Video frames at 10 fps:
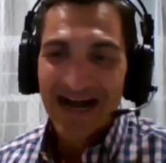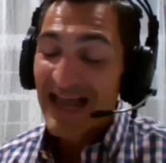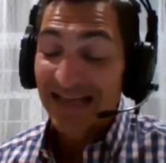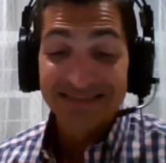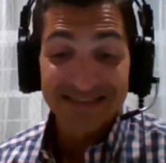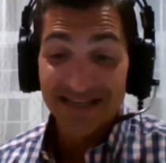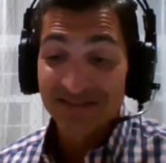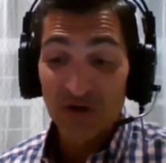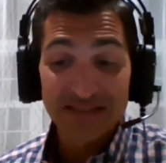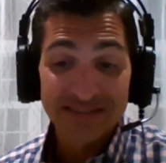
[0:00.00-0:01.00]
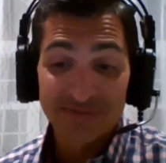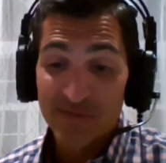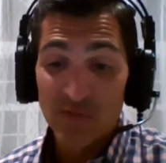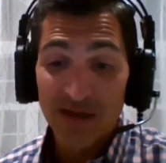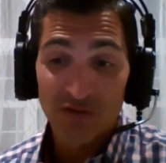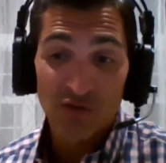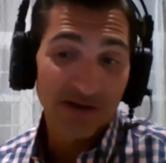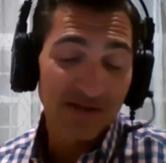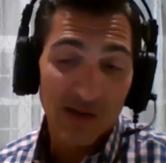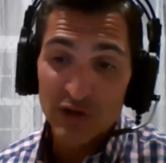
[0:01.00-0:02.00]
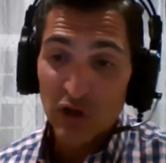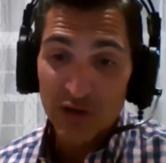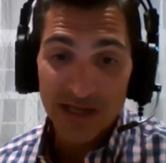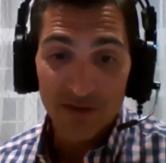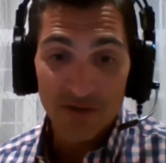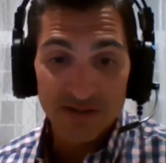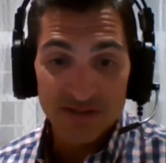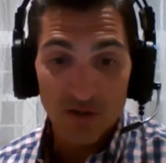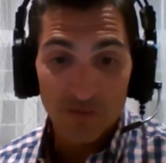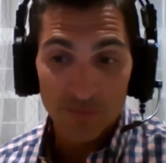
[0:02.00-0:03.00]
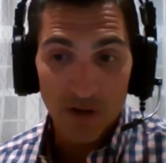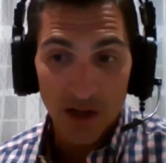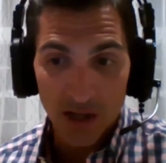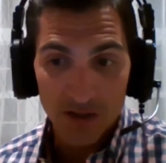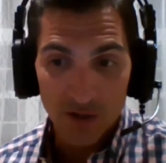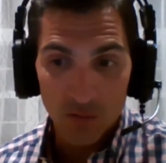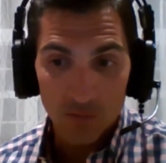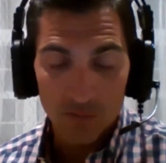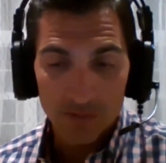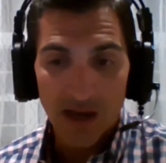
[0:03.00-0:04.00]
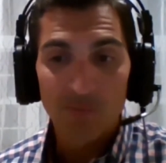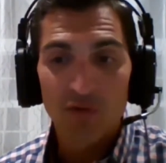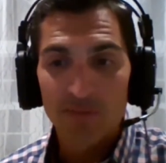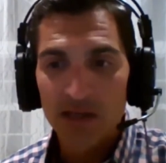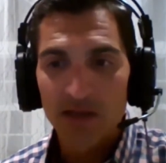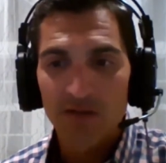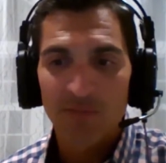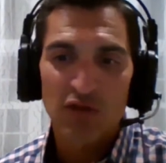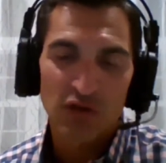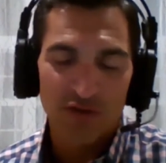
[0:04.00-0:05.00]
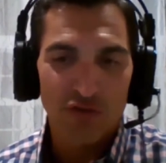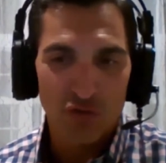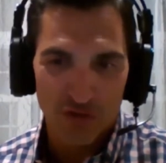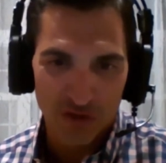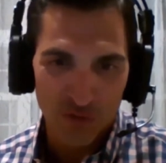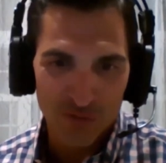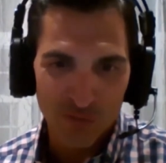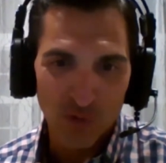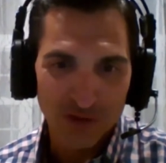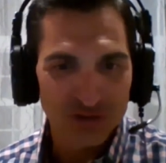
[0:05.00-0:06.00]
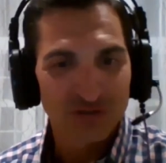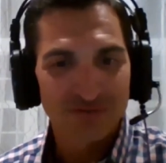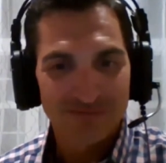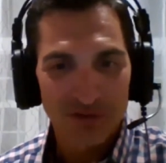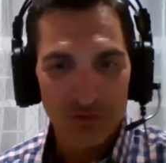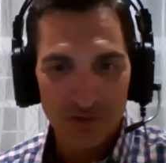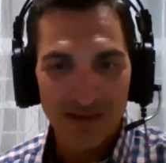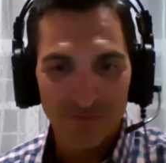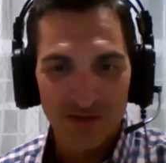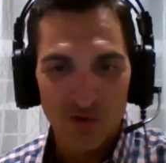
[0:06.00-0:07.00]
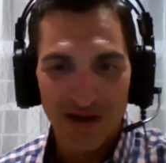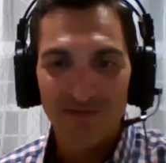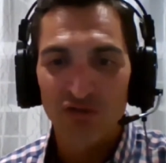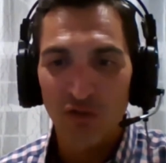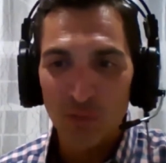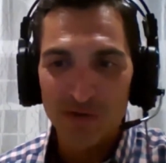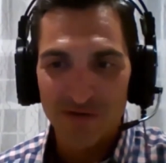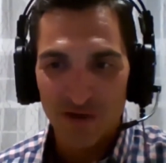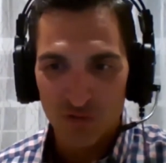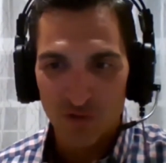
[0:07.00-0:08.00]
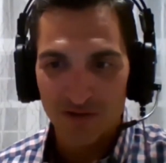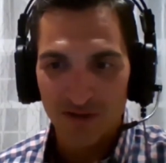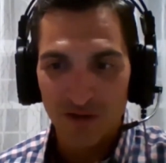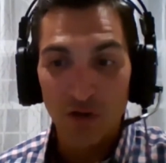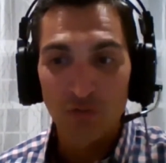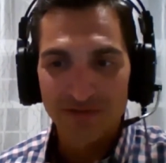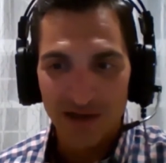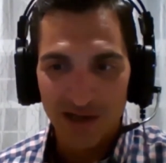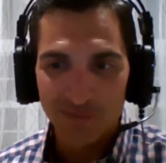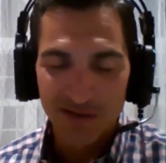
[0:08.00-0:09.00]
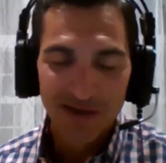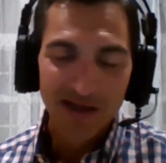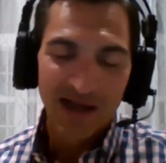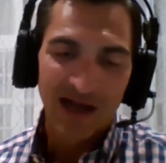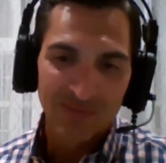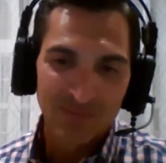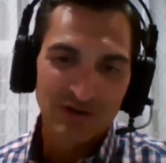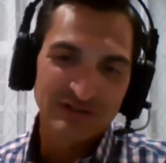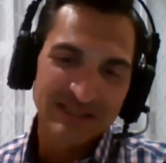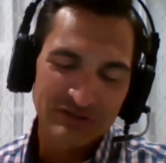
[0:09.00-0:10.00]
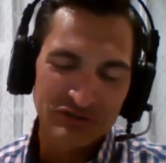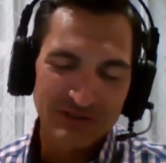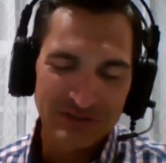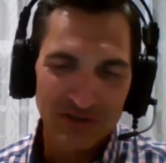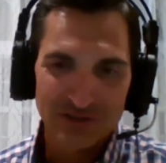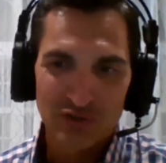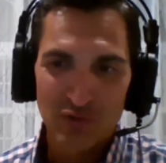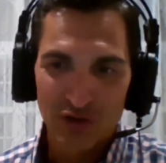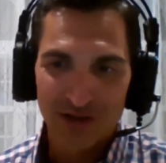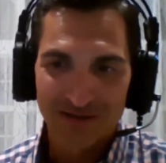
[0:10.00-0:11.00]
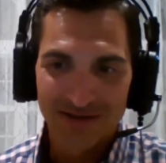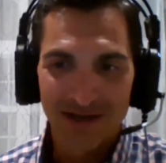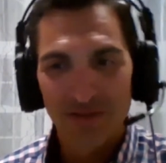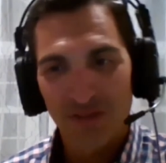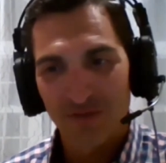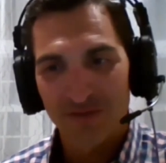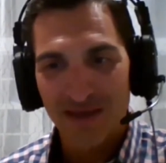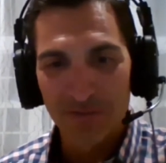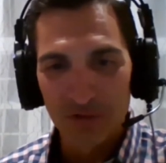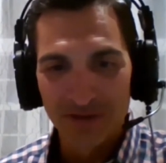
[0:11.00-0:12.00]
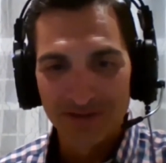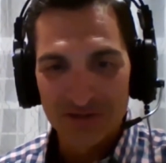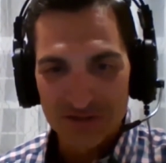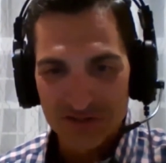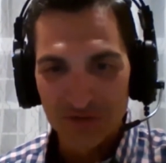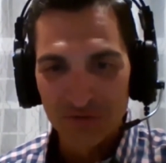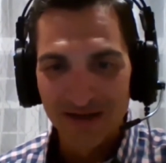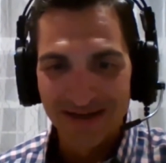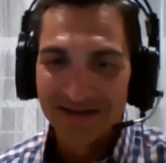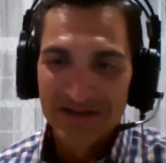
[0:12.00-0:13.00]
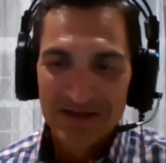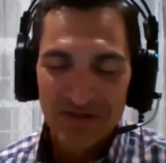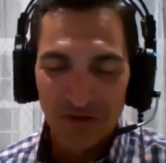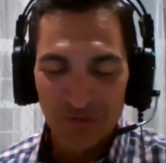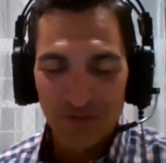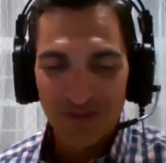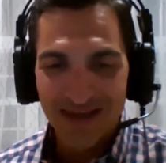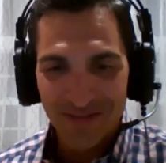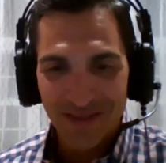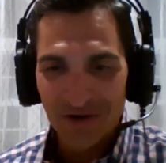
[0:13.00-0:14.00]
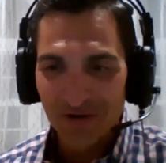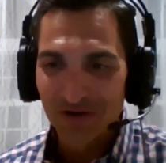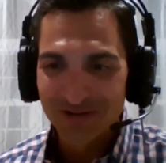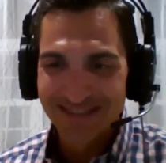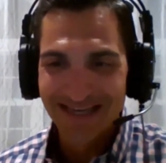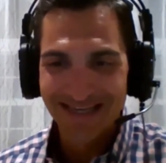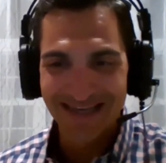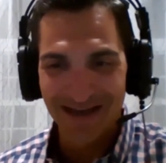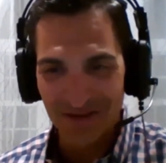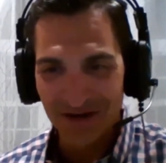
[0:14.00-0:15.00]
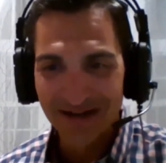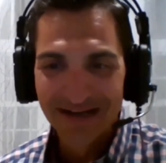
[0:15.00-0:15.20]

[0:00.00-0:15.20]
It's awesome. I mean, we have a great time. We go together. It's a little, time with me, especially since her sister was born. She definitely craves a little bit of extra alone time. Right. But her sister's going to start snowboarding this coming winter. So we'll see how that all goes together.